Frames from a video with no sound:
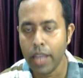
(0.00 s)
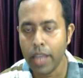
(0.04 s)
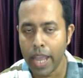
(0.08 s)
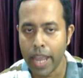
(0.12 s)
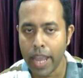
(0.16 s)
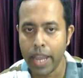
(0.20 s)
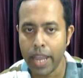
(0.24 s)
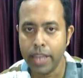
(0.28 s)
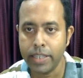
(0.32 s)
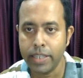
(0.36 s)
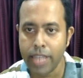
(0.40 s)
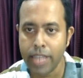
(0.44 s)

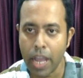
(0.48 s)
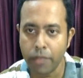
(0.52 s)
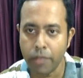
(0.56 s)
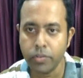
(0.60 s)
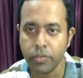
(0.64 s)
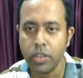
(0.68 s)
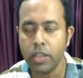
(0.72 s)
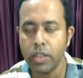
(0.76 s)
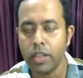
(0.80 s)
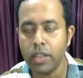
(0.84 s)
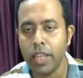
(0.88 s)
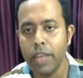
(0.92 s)
and
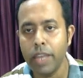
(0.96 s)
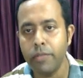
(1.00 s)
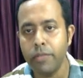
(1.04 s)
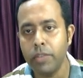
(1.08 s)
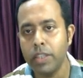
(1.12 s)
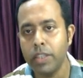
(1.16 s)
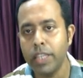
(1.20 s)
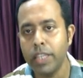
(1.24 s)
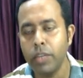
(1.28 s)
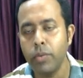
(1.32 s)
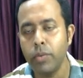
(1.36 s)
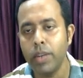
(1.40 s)
after
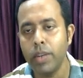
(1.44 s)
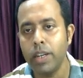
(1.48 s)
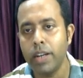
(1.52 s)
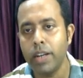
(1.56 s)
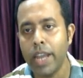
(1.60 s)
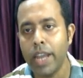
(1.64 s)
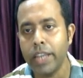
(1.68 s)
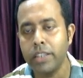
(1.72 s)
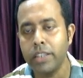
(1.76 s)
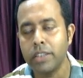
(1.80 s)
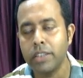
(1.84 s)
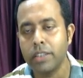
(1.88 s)
everything we'll
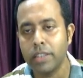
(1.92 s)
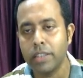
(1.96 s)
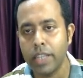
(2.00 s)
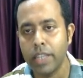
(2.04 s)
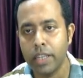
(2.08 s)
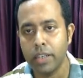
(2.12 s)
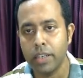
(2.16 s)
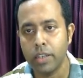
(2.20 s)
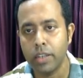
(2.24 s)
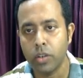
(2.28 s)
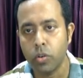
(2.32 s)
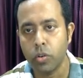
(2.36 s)
write,
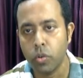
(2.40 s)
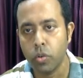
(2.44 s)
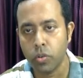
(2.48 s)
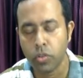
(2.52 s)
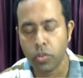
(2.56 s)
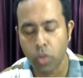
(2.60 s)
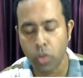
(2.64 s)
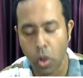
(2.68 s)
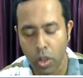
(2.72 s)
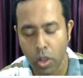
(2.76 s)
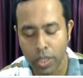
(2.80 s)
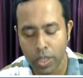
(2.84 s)
then close
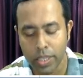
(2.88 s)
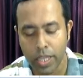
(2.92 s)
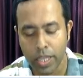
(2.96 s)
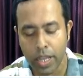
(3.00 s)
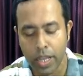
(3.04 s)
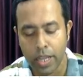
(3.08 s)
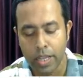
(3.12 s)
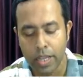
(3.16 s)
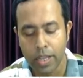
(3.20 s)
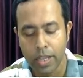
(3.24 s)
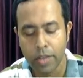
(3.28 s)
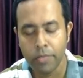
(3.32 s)
all
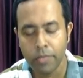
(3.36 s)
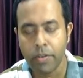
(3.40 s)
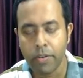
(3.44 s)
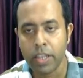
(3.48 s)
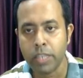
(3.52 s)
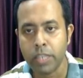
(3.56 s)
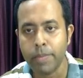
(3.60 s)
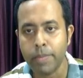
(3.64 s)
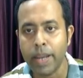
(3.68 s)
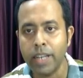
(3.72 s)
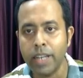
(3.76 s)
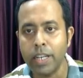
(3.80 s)
the
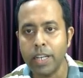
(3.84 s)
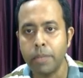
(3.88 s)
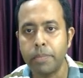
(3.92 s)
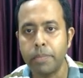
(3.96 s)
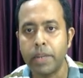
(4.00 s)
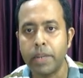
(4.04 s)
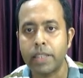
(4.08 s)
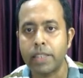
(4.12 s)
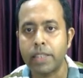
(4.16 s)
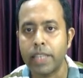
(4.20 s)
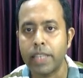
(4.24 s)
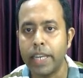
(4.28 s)
first bracket and
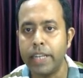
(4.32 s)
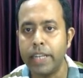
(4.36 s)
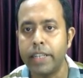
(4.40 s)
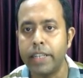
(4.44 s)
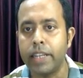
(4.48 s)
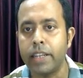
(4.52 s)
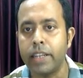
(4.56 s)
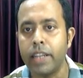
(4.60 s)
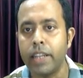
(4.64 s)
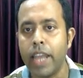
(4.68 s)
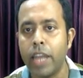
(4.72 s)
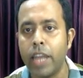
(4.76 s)
press
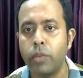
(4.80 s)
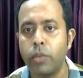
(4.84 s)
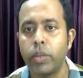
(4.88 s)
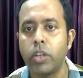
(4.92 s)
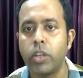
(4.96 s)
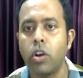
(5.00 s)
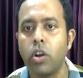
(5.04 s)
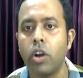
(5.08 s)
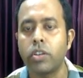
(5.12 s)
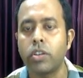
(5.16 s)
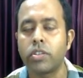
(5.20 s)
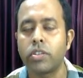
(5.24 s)
enter, and we
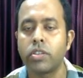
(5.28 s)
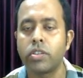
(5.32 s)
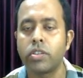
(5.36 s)
got